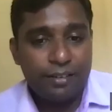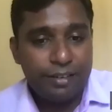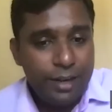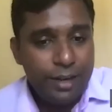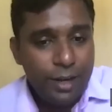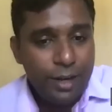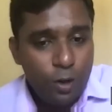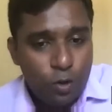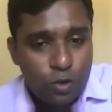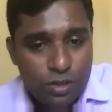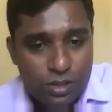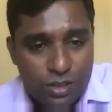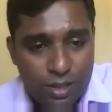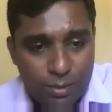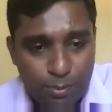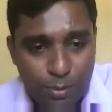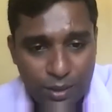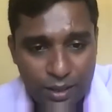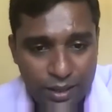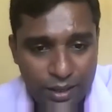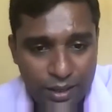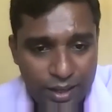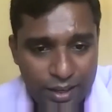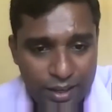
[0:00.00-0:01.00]
reduce the
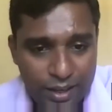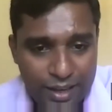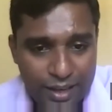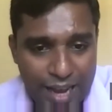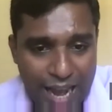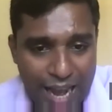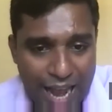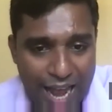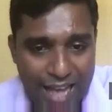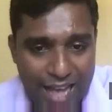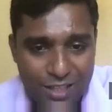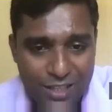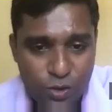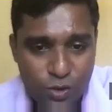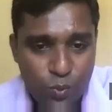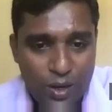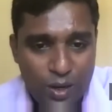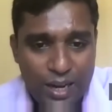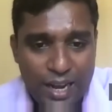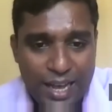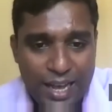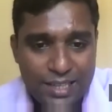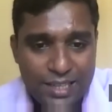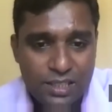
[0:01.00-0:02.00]
bleeding as
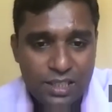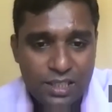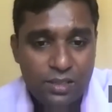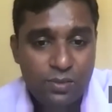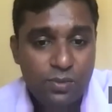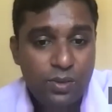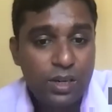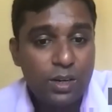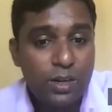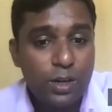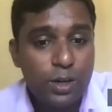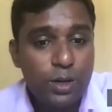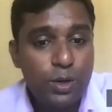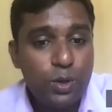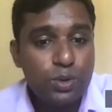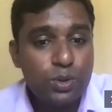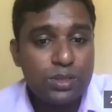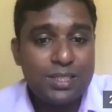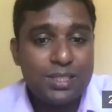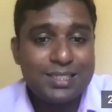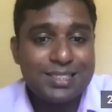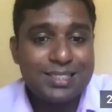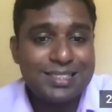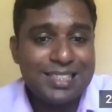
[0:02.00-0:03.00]
well as it will
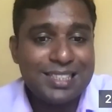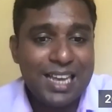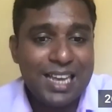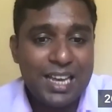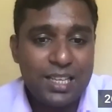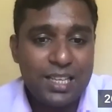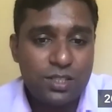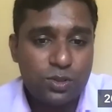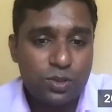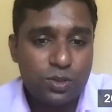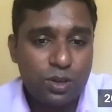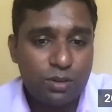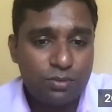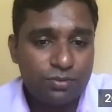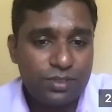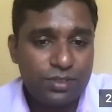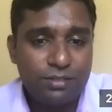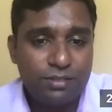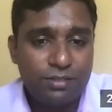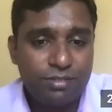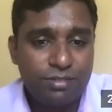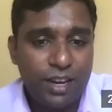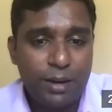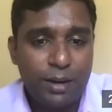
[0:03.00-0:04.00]
reduce the size of
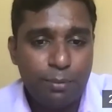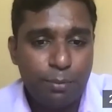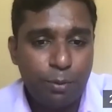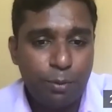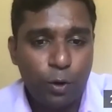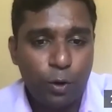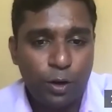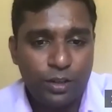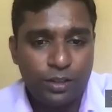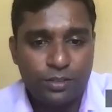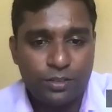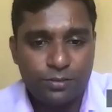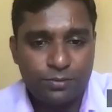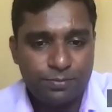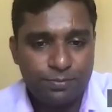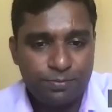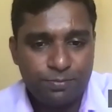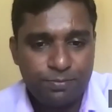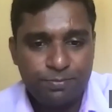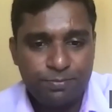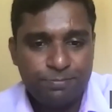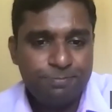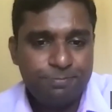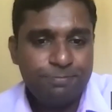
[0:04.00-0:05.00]
the fibroid.
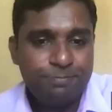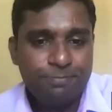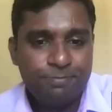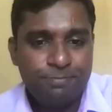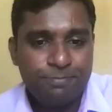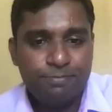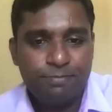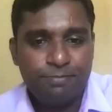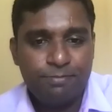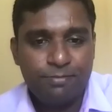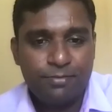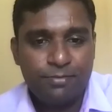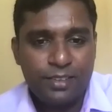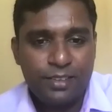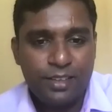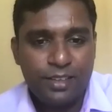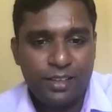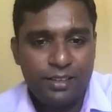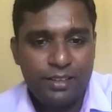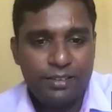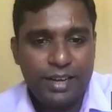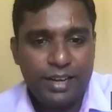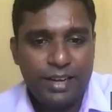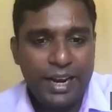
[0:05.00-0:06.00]

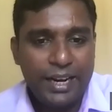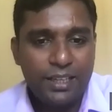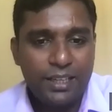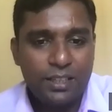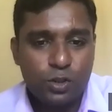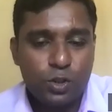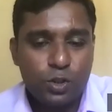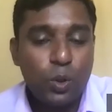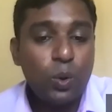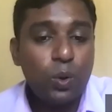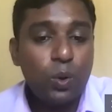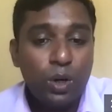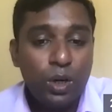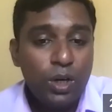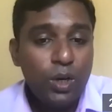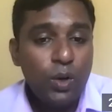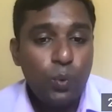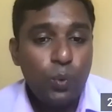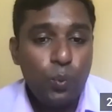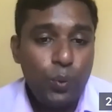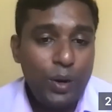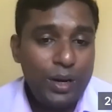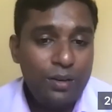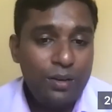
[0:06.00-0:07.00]
Right? So
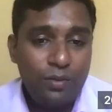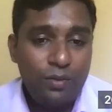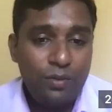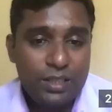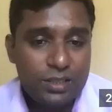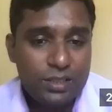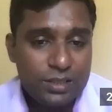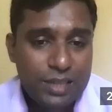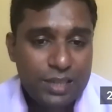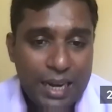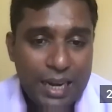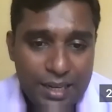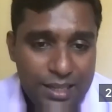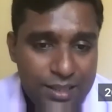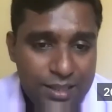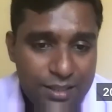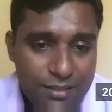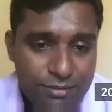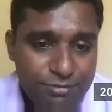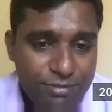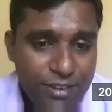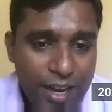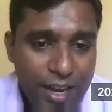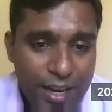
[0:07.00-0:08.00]
when we study
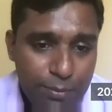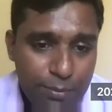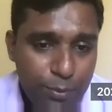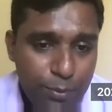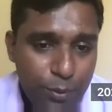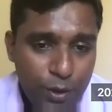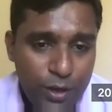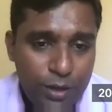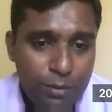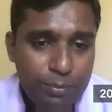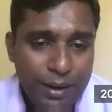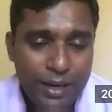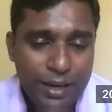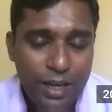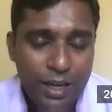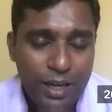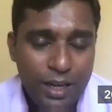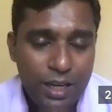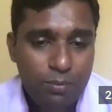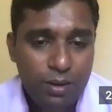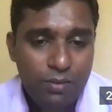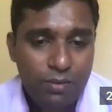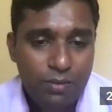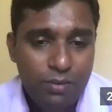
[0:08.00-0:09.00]
the fibroid
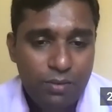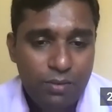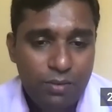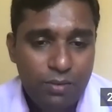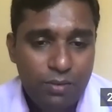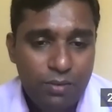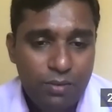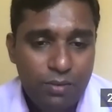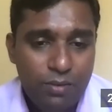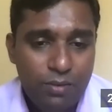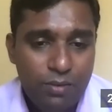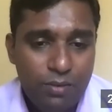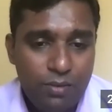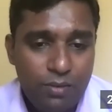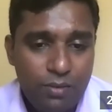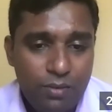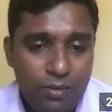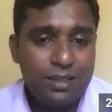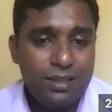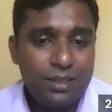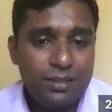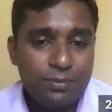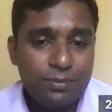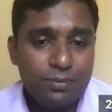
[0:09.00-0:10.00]
management, we have
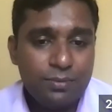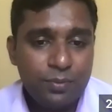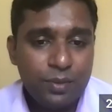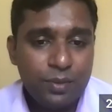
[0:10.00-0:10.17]
studied